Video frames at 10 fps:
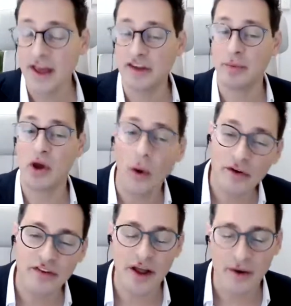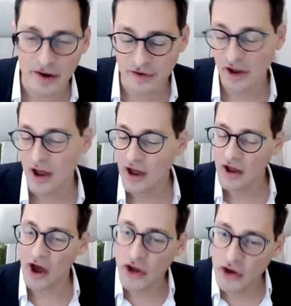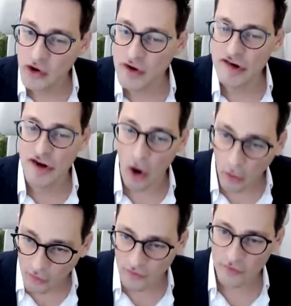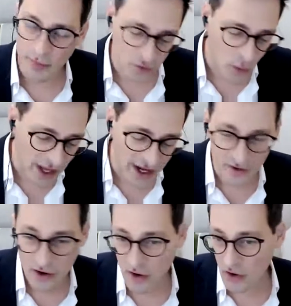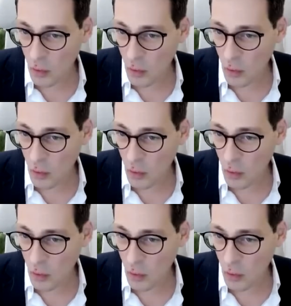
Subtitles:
is because there is a huge gulf between